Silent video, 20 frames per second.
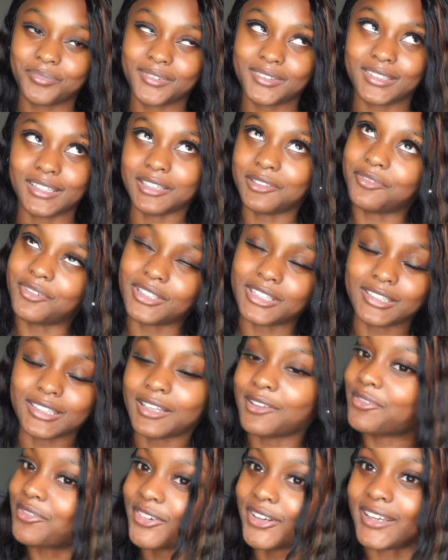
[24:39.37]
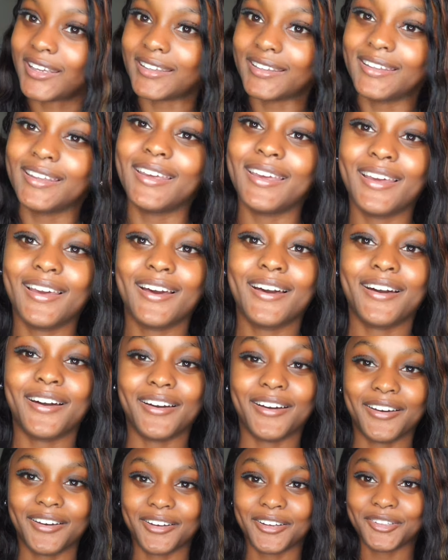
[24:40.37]
Tell a friend.
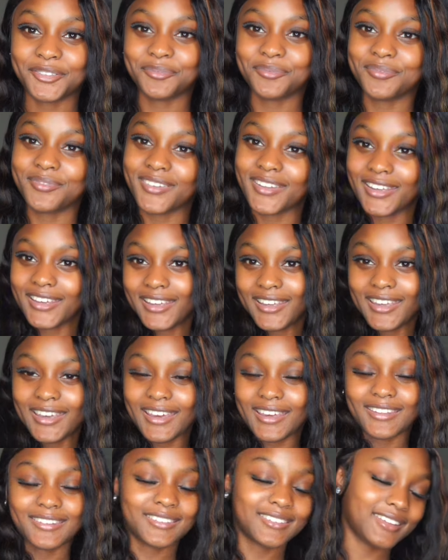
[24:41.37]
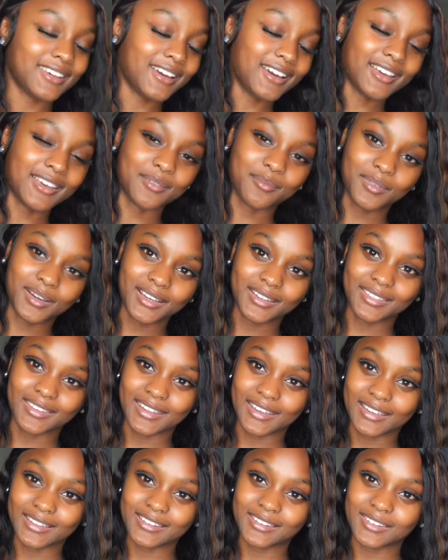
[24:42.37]
And yeah, see y'all in my
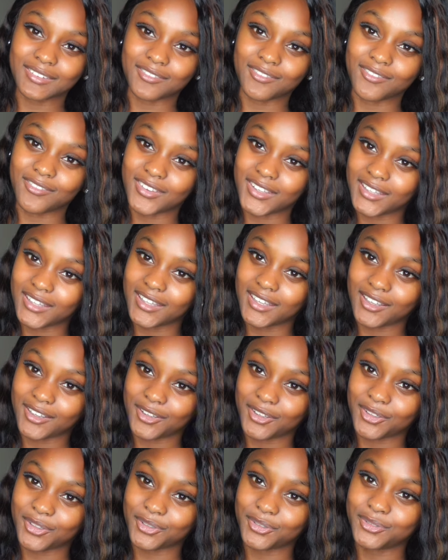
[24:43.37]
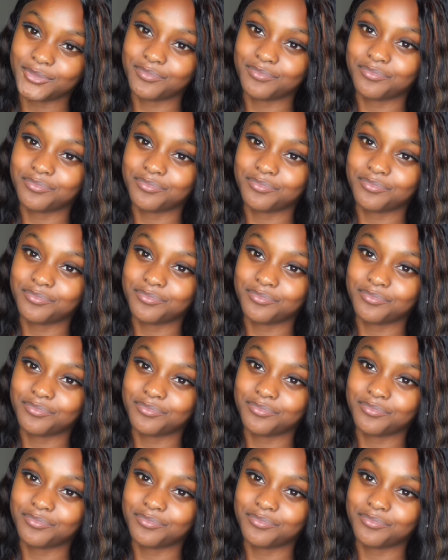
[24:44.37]
next video.